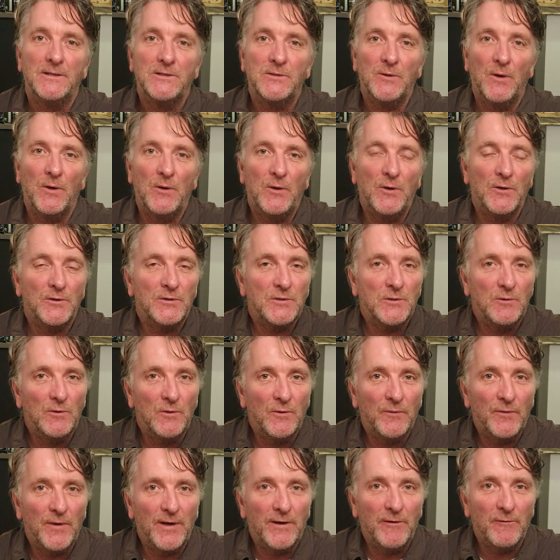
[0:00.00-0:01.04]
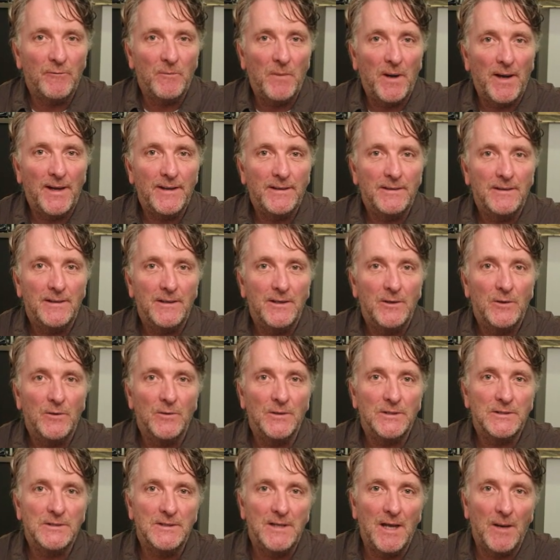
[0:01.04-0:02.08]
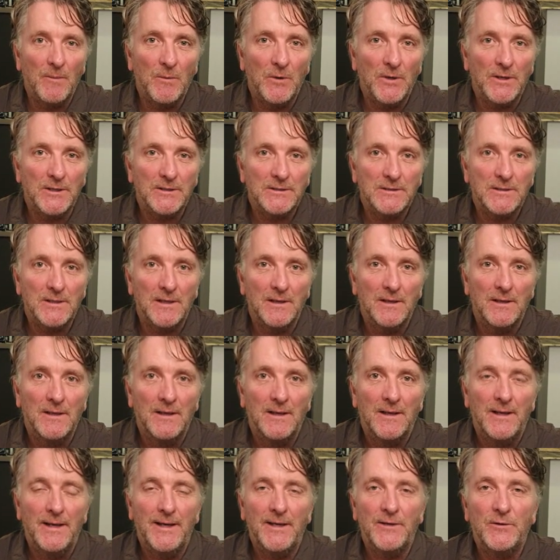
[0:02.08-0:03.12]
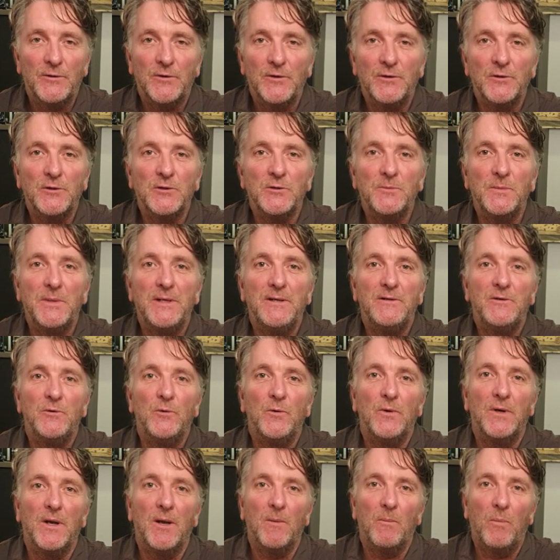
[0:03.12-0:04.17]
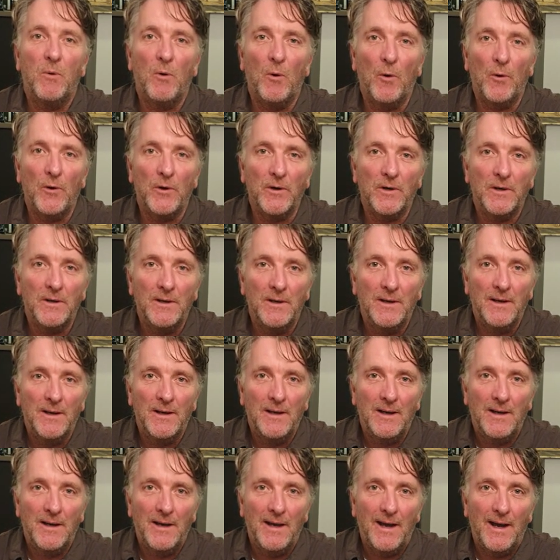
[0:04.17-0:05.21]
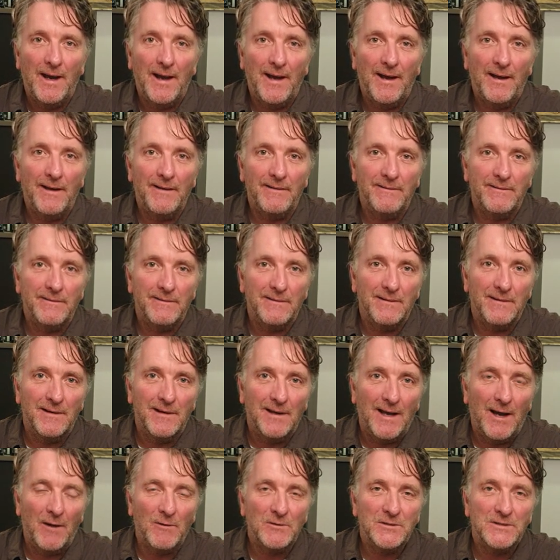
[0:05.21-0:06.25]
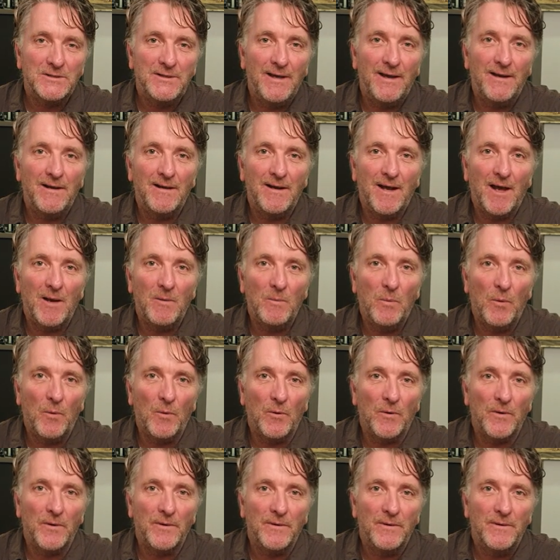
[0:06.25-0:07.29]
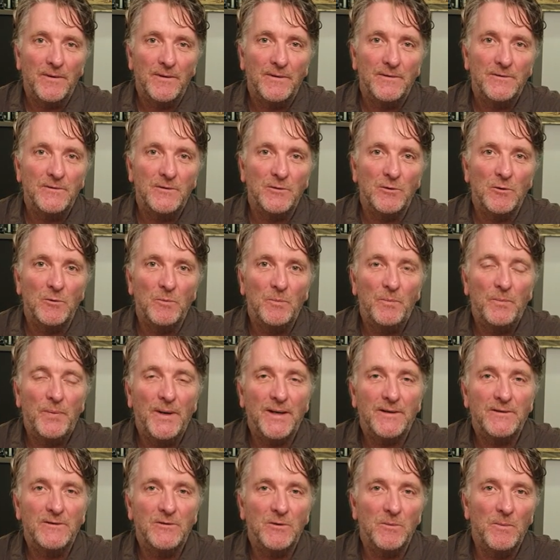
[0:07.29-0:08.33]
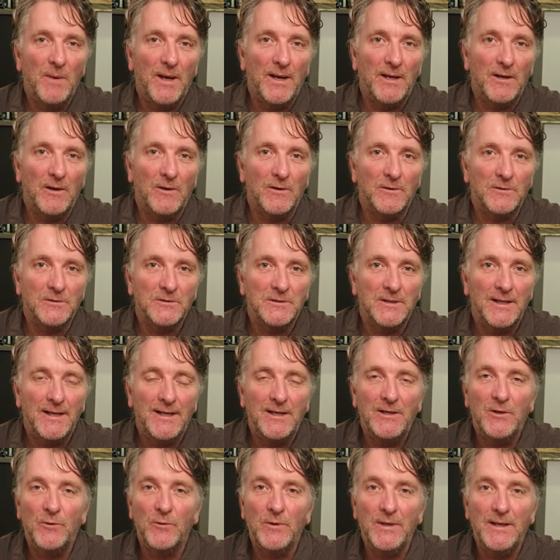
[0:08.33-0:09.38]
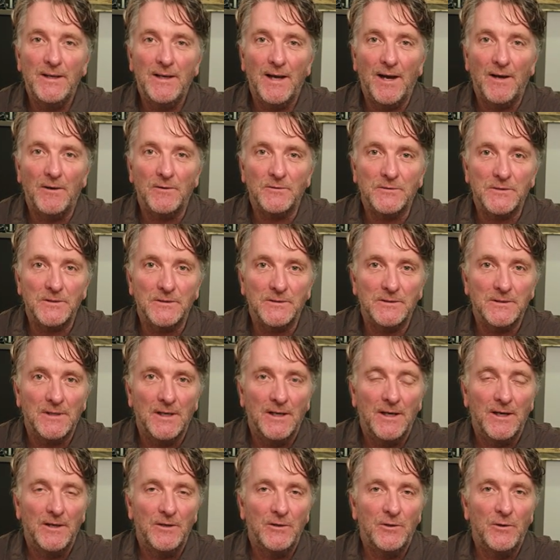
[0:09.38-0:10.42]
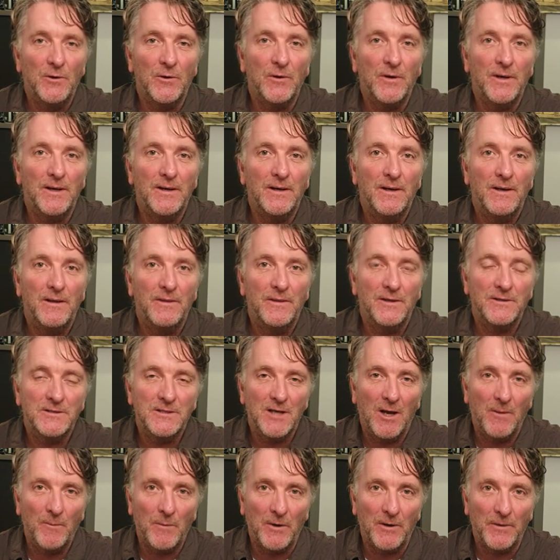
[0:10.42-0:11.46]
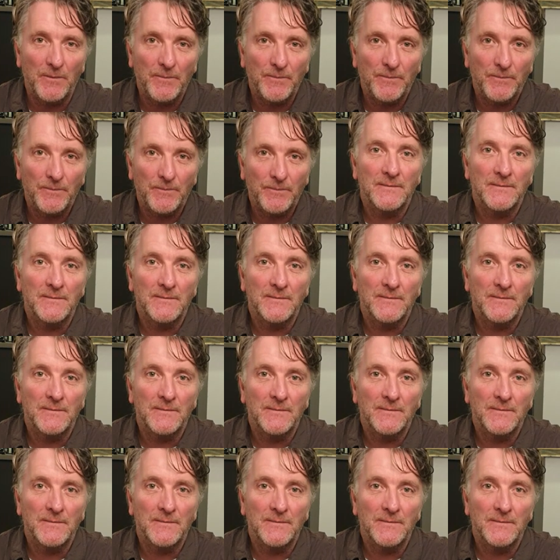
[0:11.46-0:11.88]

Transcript: So a good school friend of mine, Chris Demarest, introduced me to an employer and I was taken on board to pick tomatoes in greenhouses during the summer.